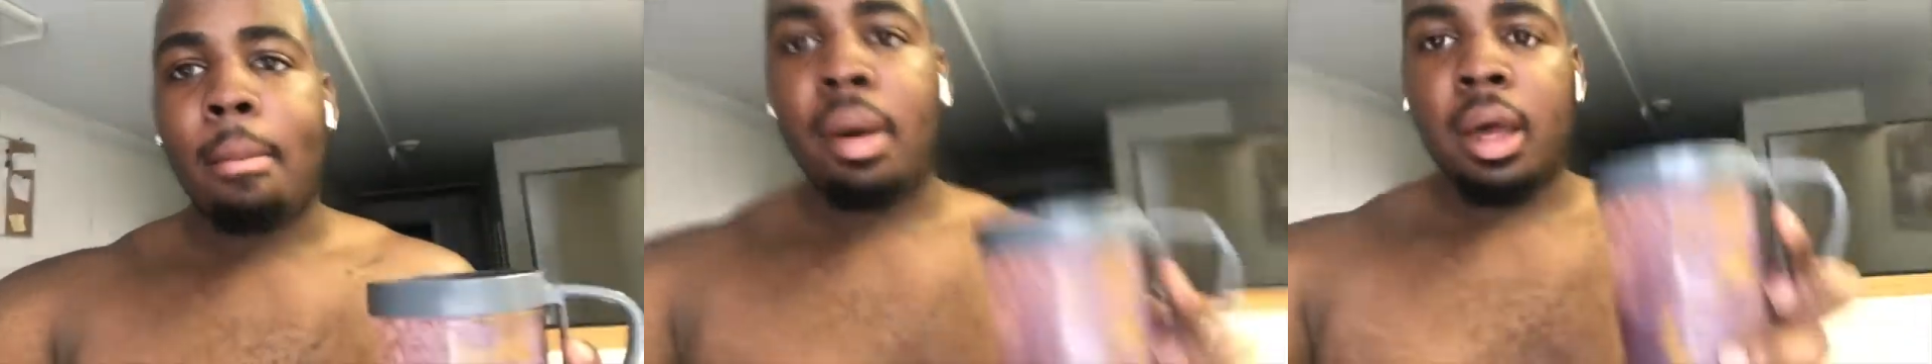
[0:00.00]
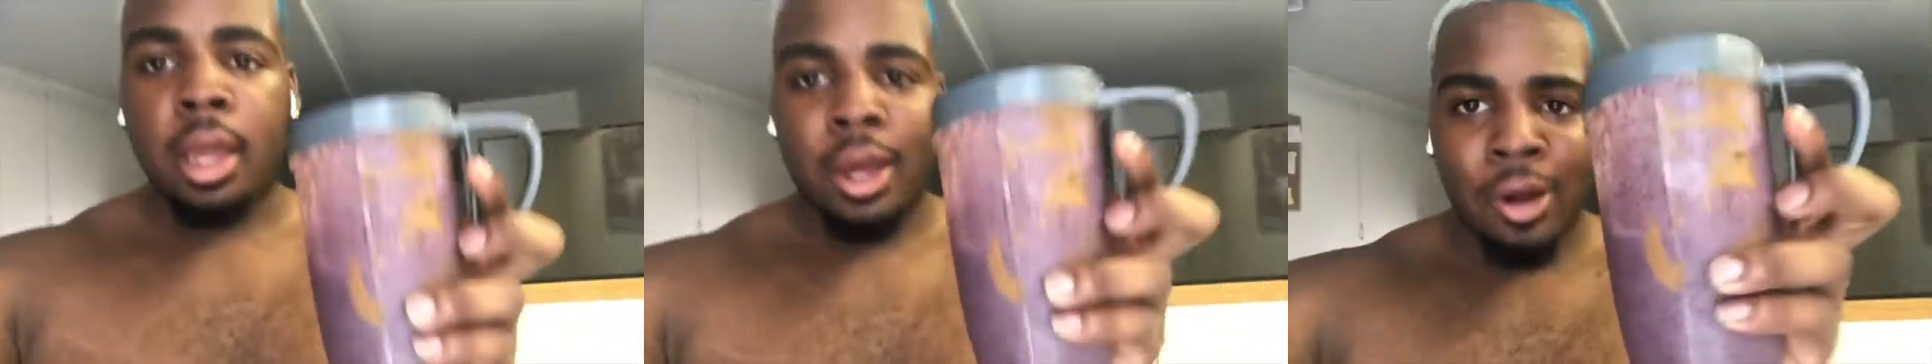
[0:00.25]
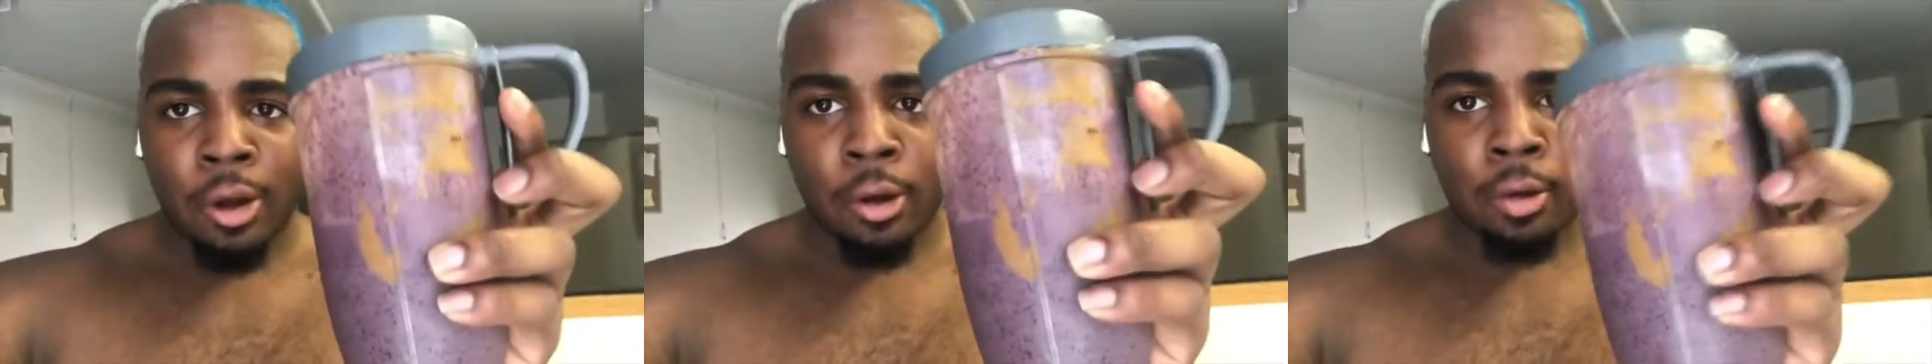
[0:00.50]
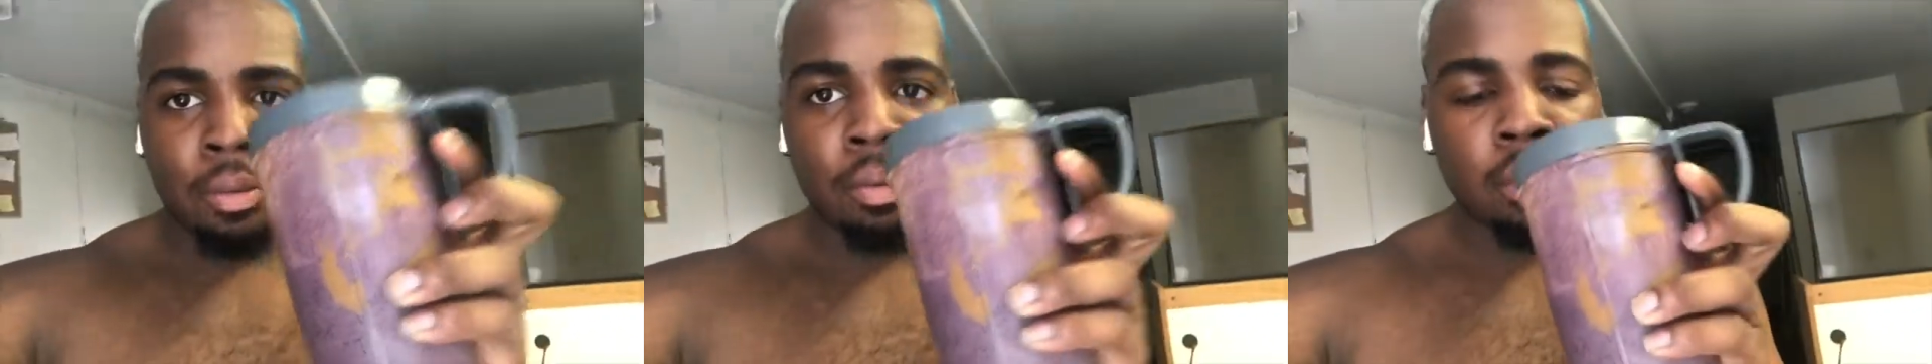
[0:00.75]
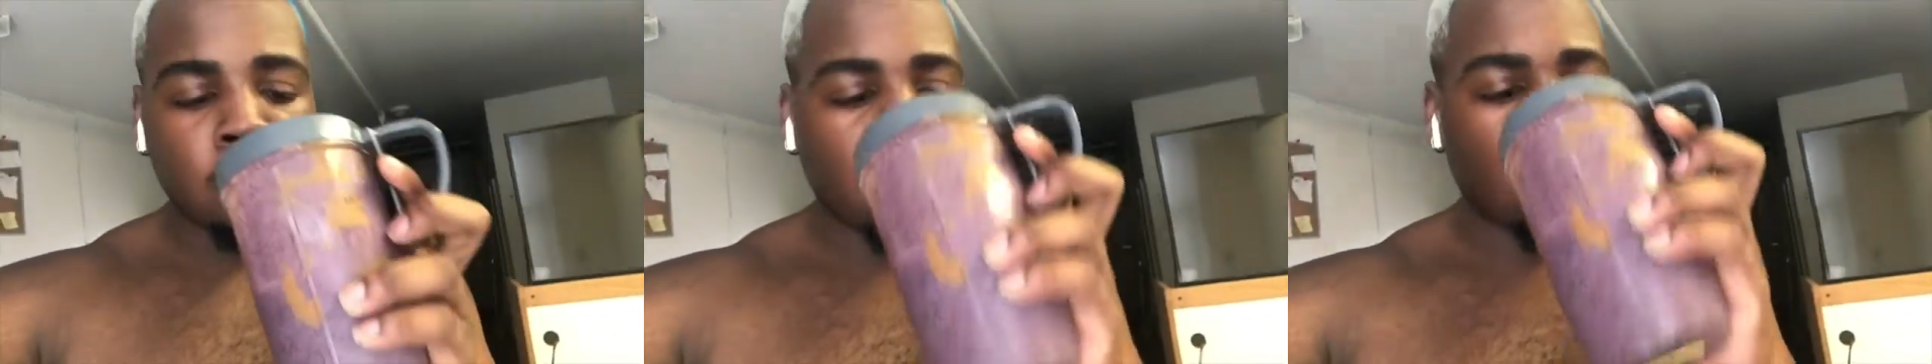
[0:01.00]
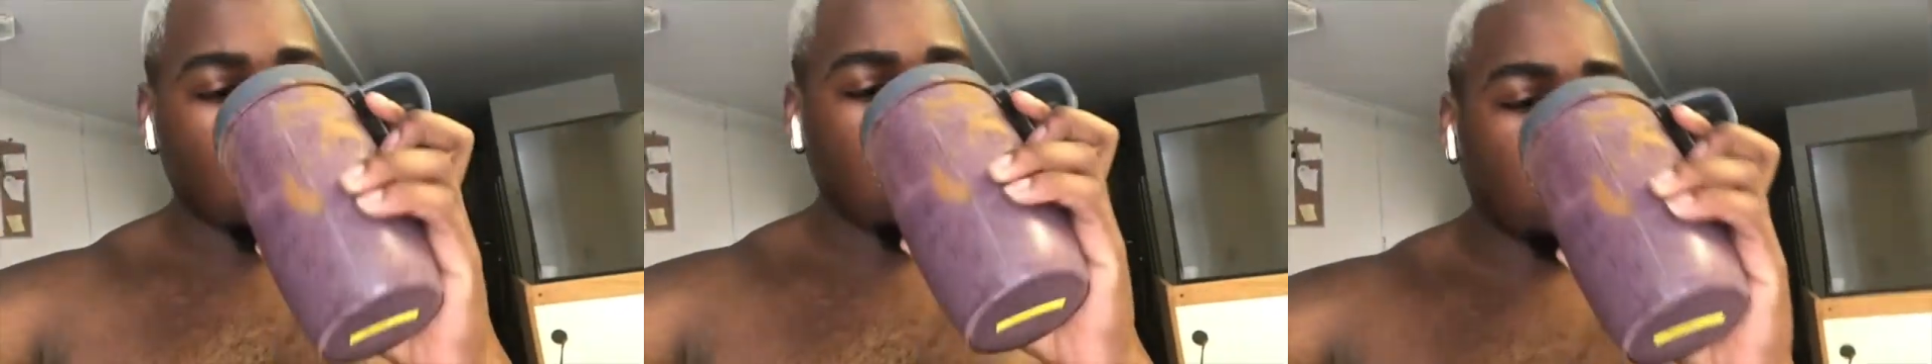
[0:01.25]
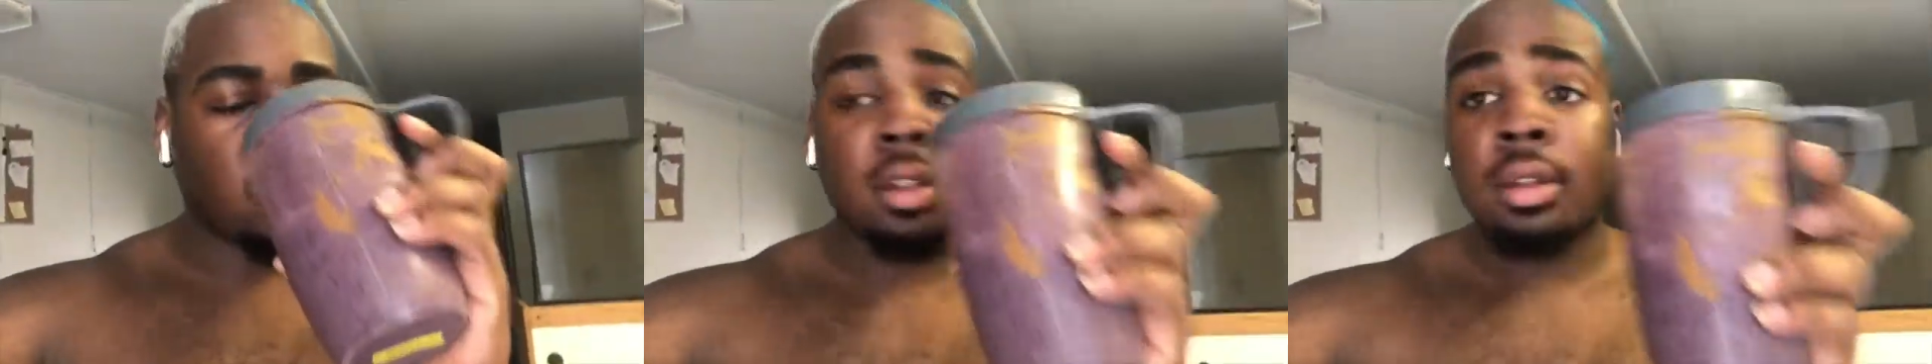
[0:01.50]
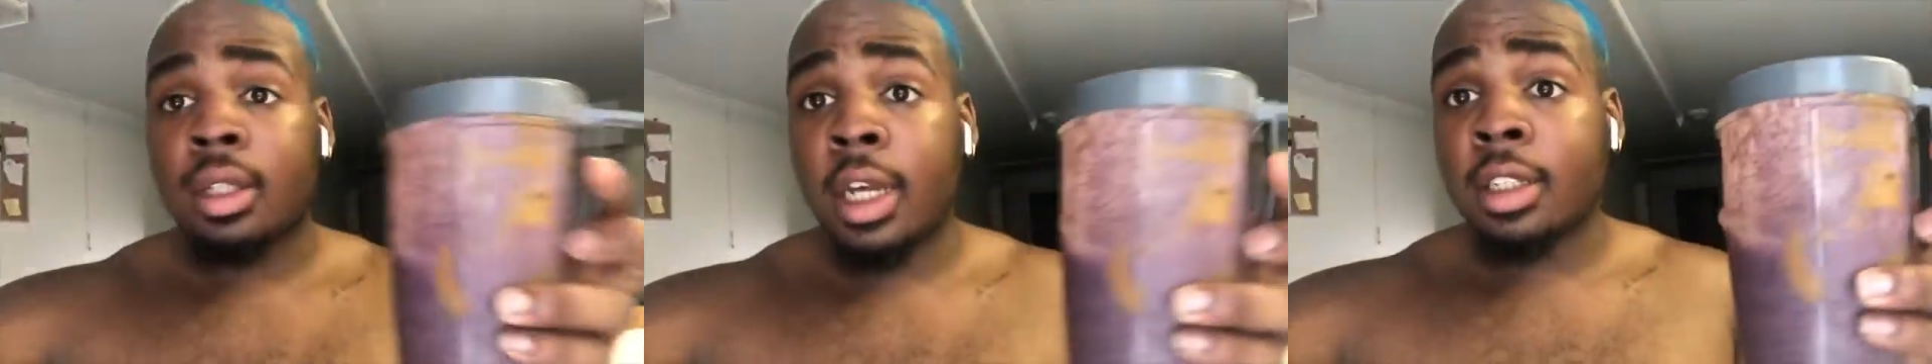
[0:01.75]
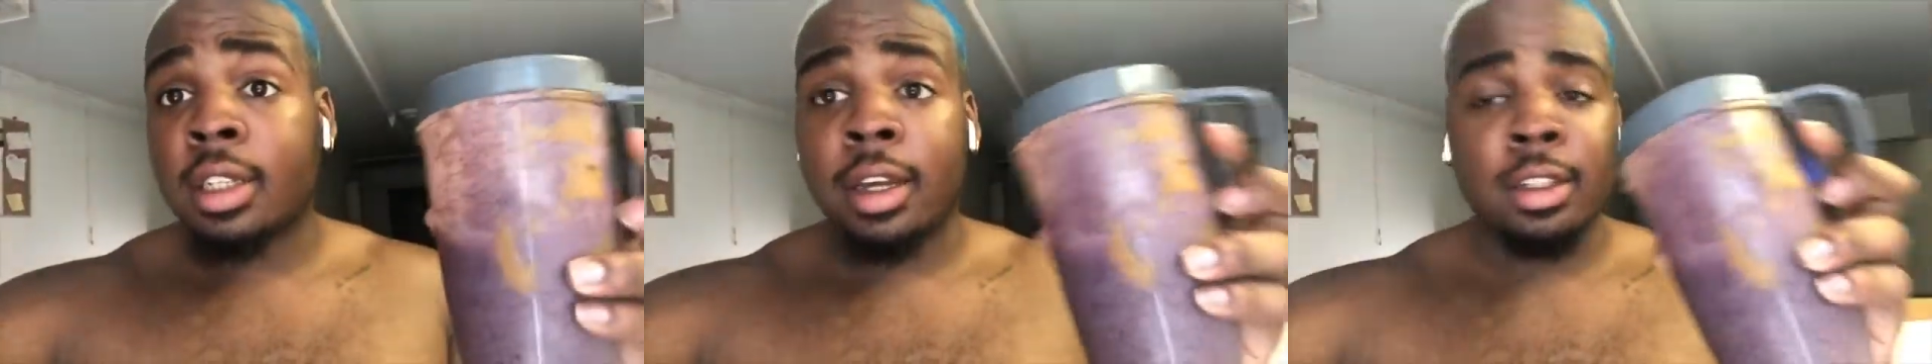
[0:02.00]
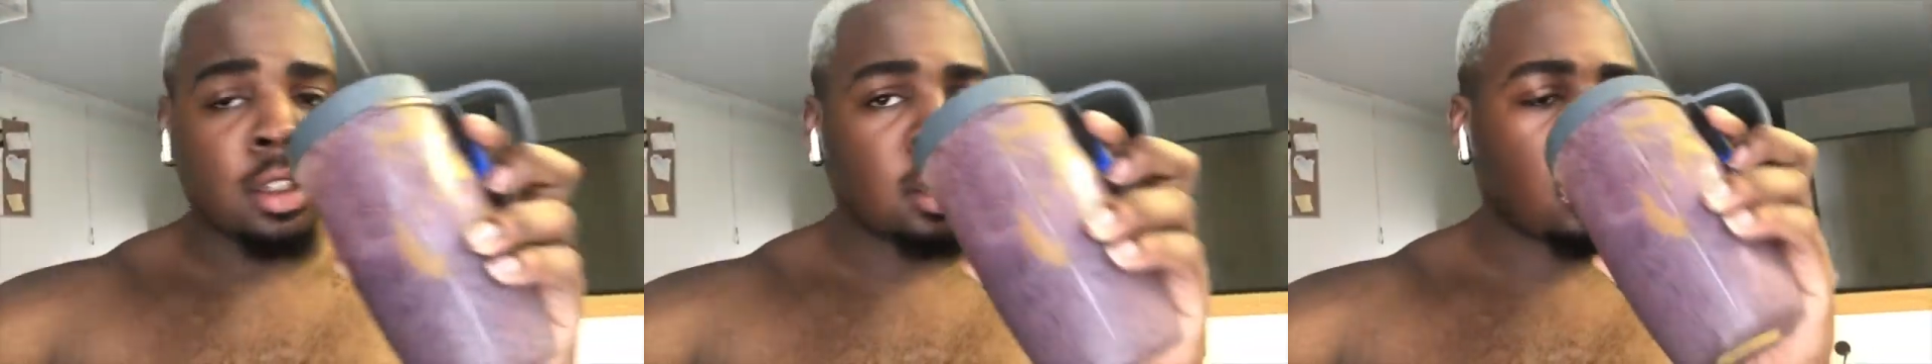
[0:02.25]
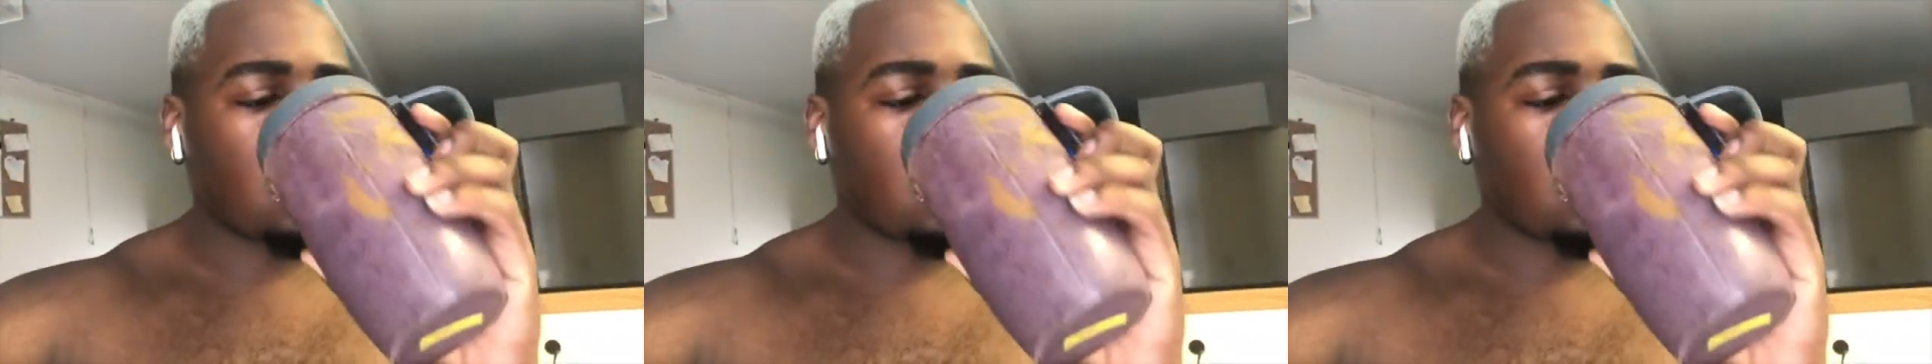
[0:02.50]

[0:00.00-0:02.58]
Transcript: But all right, taste test.